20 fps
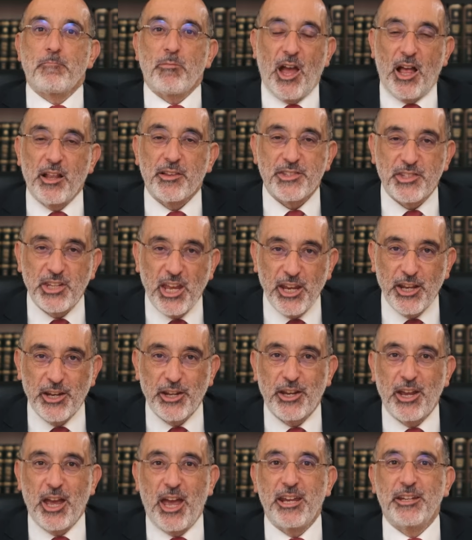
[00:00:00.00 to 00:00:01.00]
I'll say it
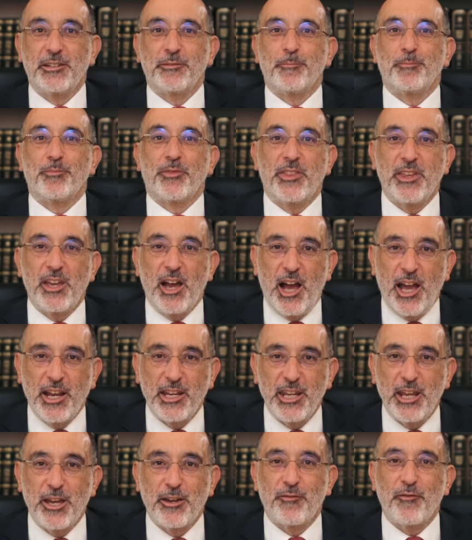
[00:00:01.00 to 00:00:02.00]
again, the
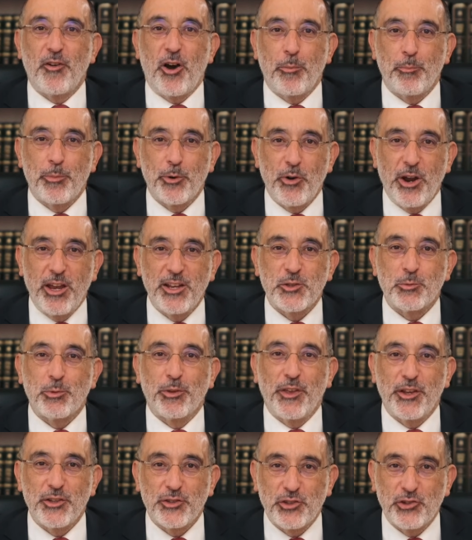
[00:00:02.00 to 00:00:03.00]
IDF operates
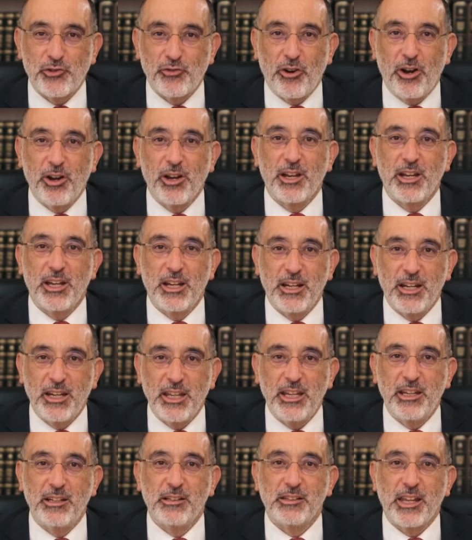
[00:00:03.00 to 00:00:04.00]
within stronger
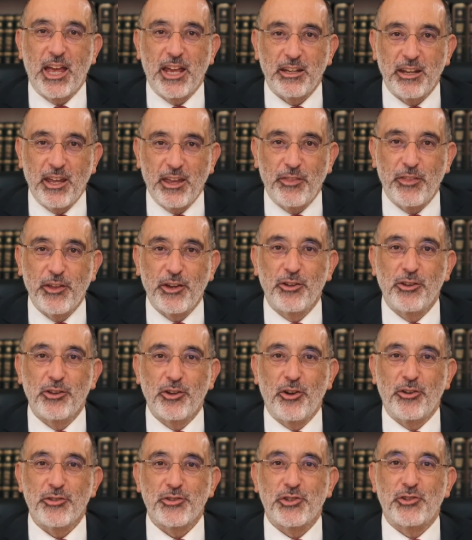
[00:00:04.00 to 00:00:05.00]
legal and ethical
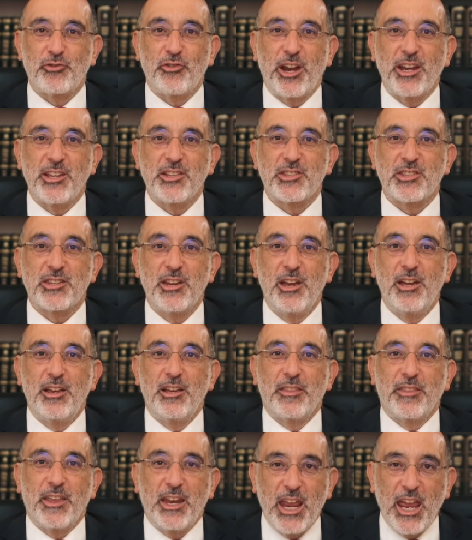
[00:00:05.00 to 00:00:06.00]
constraints
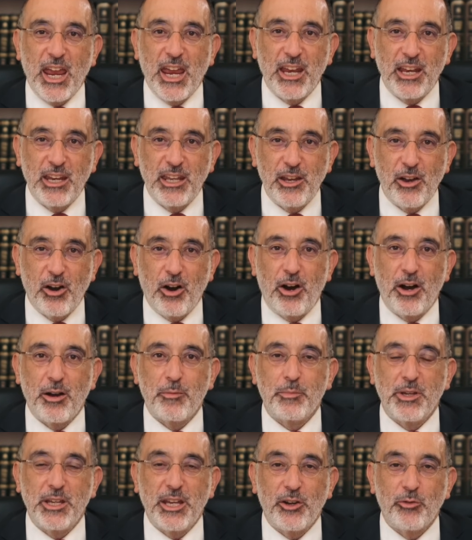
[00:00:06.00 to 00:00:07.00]
than any
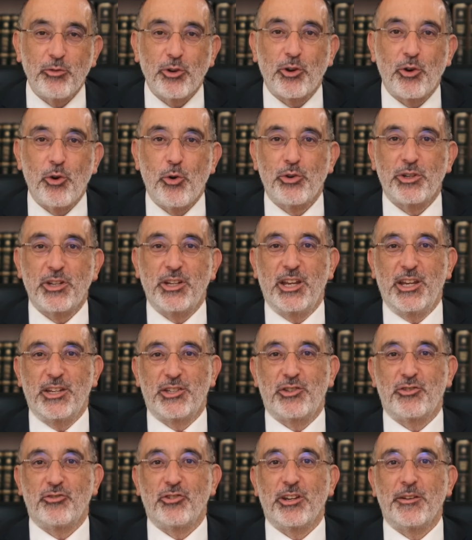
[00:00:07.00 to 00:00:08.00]
army in recorded
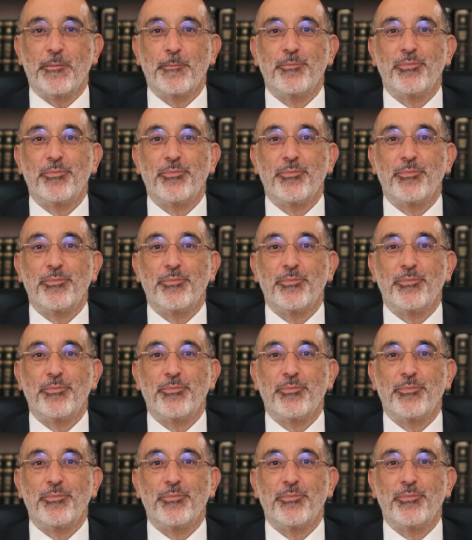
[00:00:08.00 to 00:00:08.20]
history,